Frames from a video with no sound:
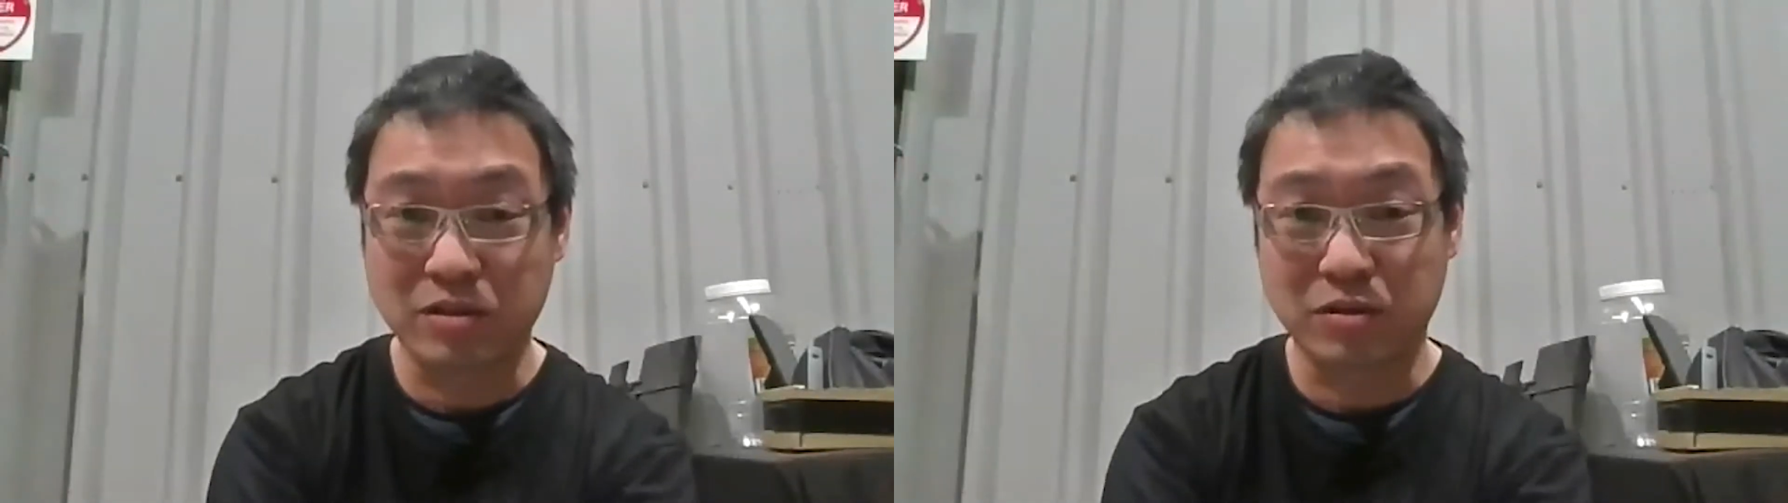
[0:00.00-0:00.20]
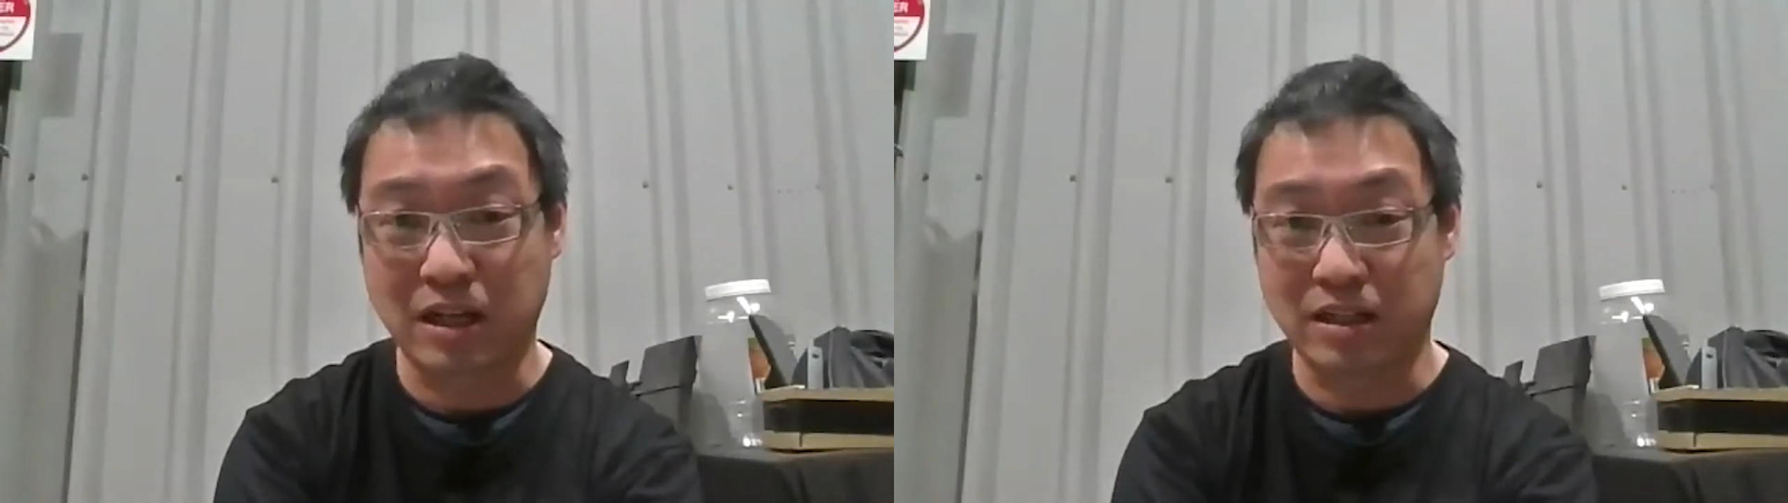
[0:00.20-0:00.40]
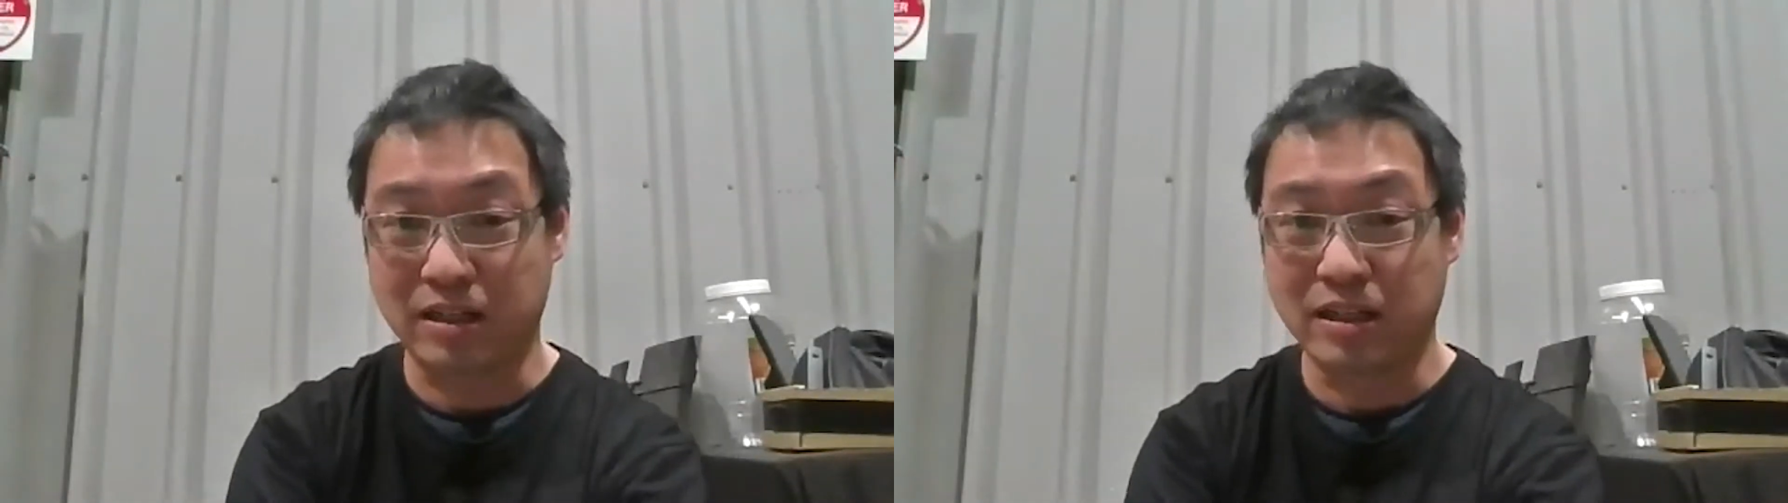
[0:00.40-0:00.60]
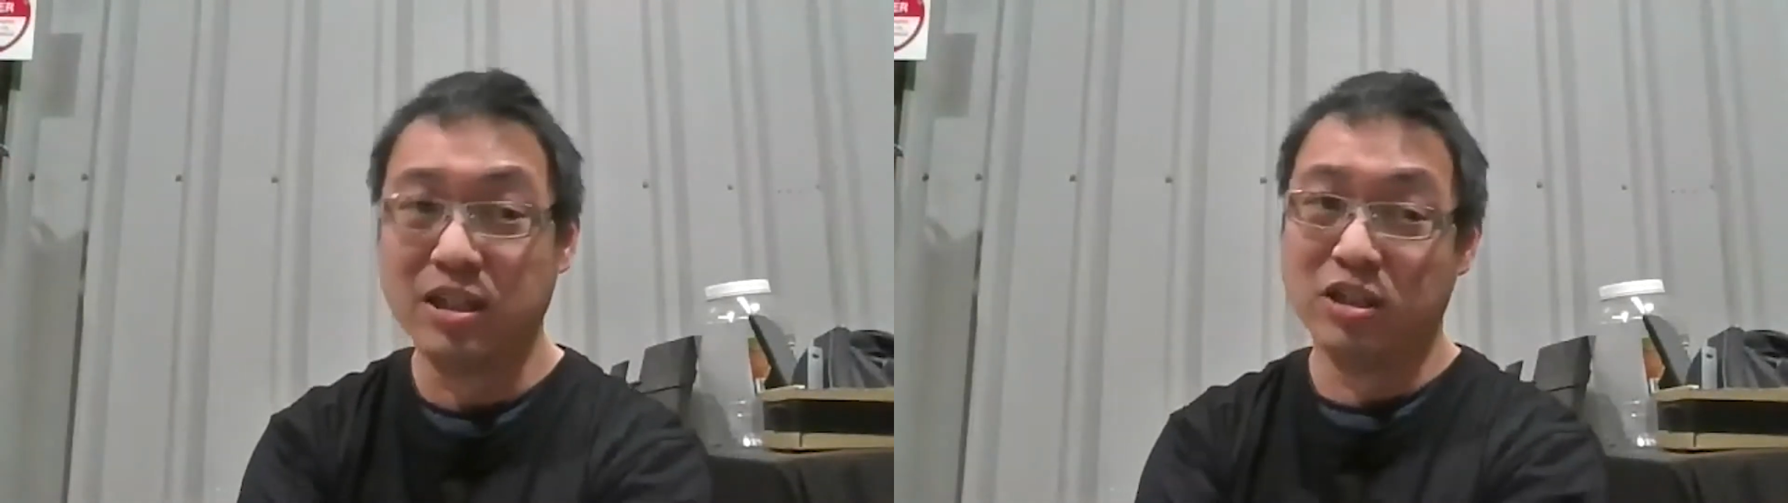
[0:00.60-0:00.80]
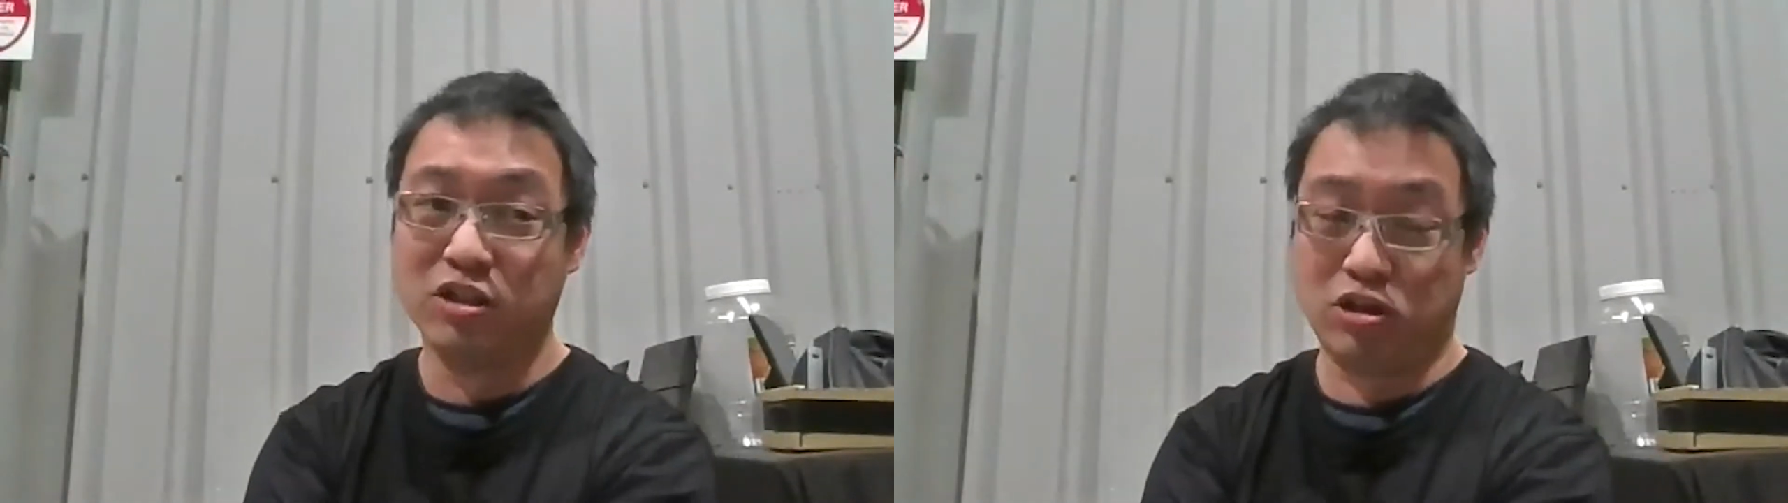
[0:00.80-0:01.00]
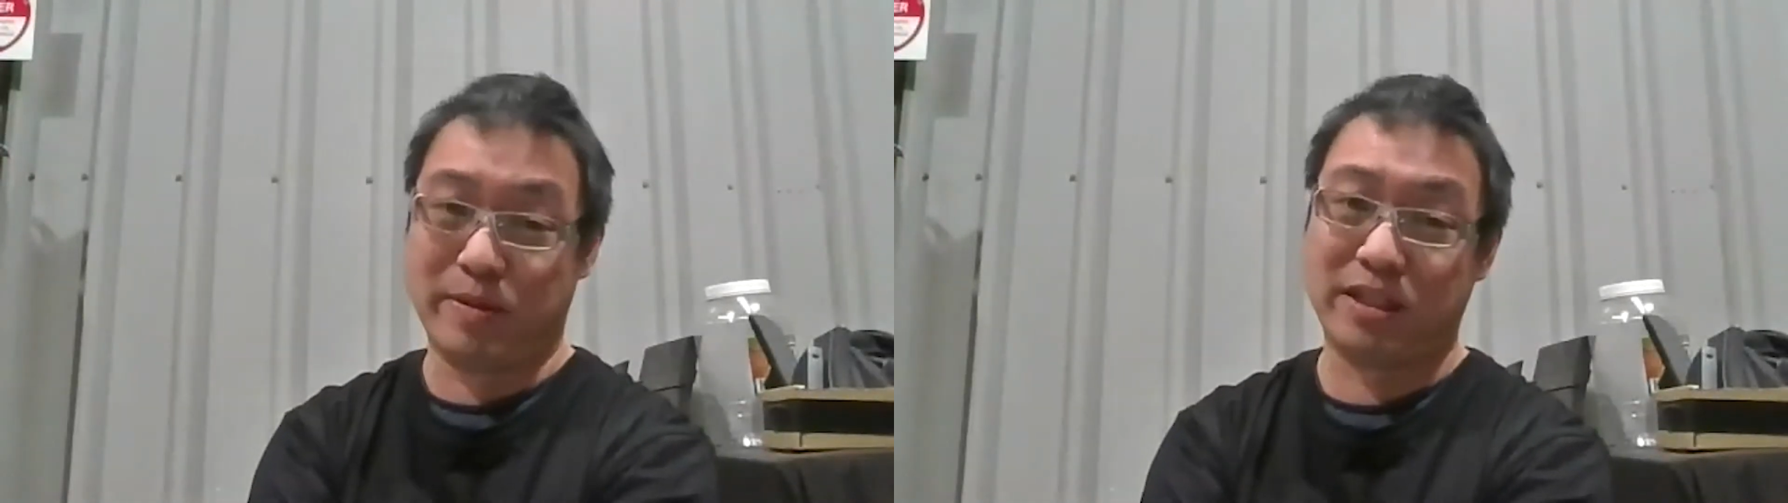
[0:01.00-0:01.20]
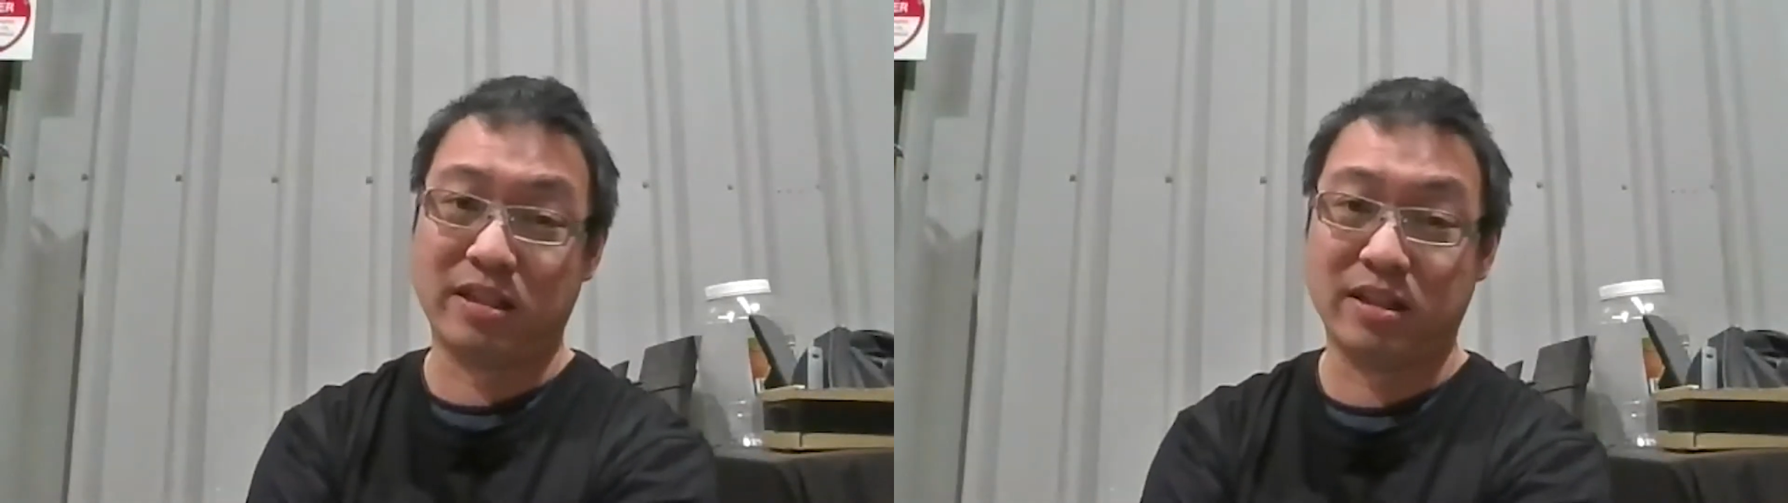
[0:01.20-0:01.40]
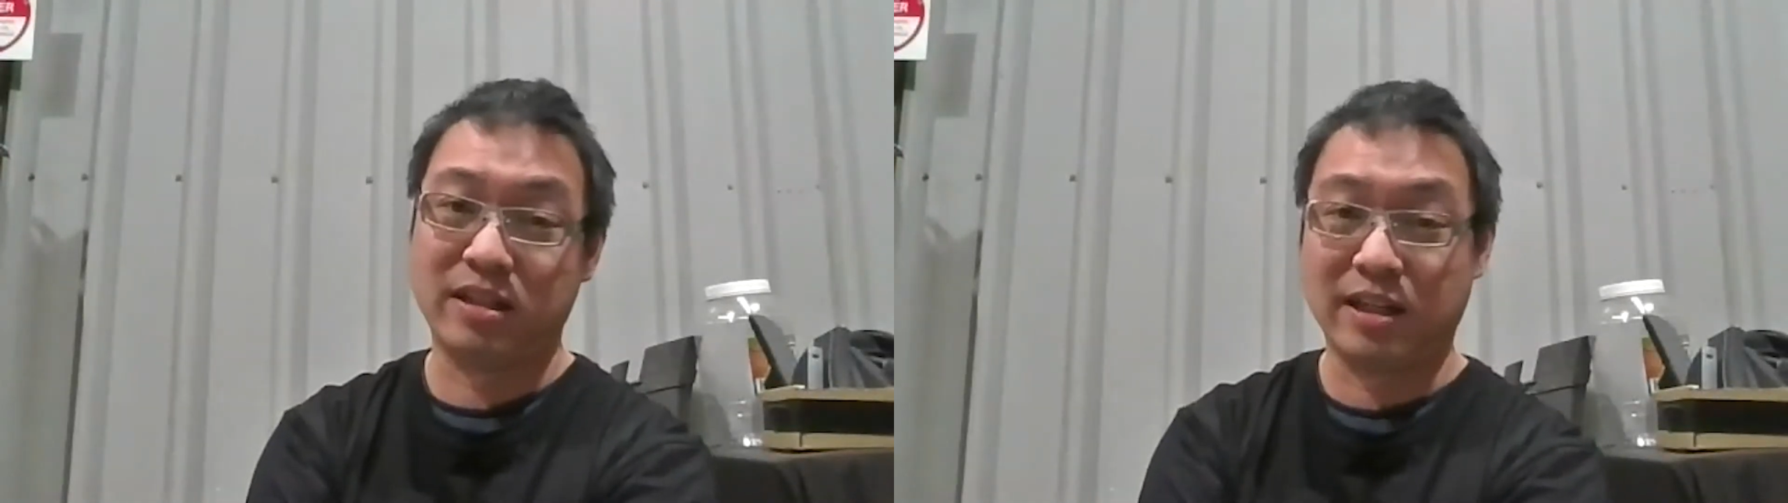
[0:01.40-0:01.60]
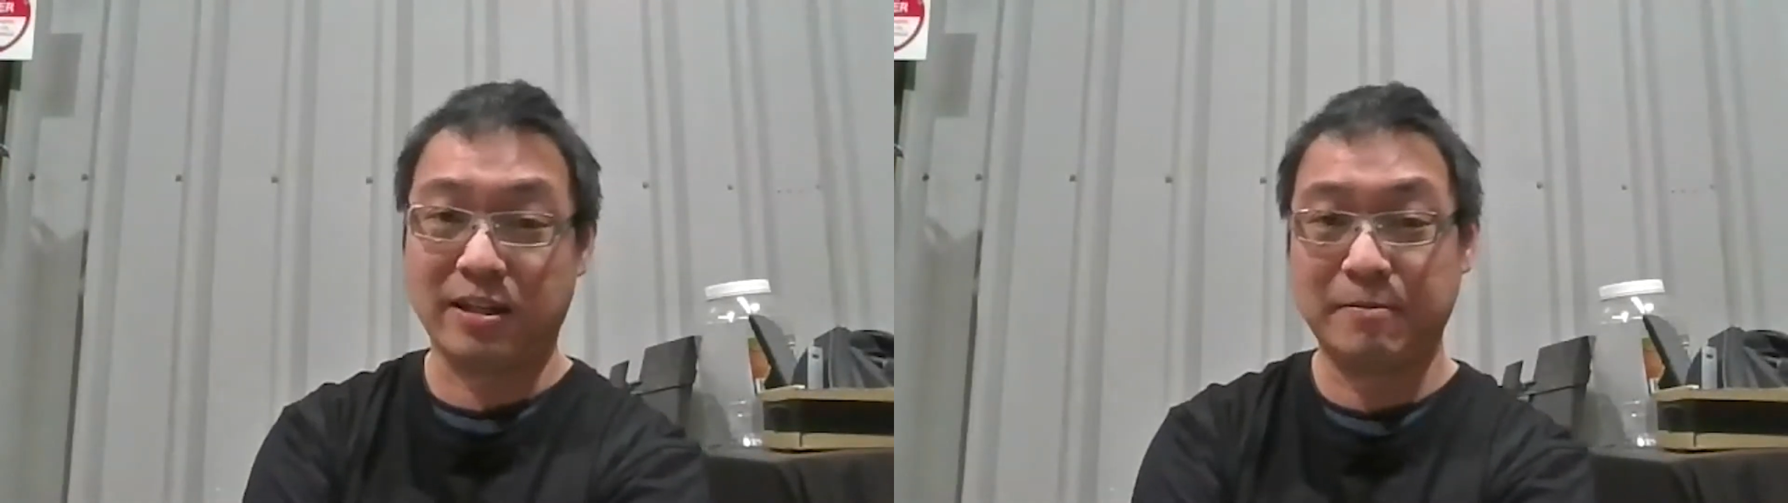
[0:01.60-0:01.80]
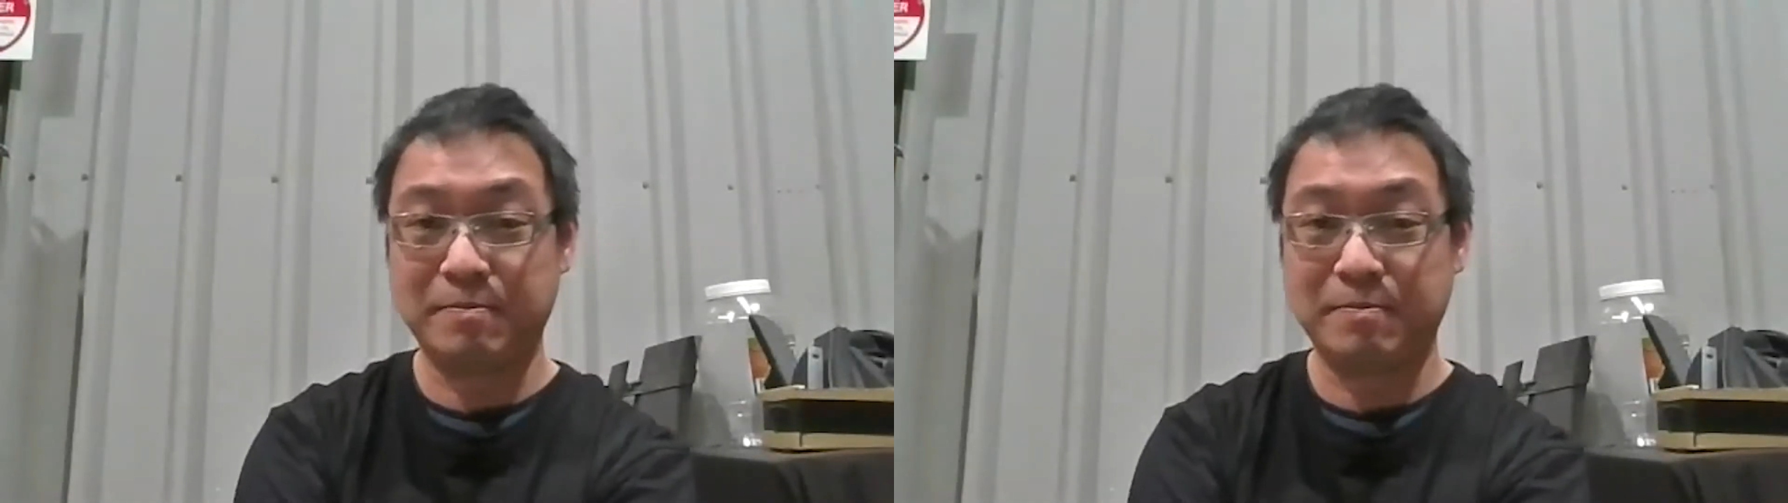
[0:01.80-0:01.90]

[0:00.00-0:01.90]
to get a gel buster. Yeah.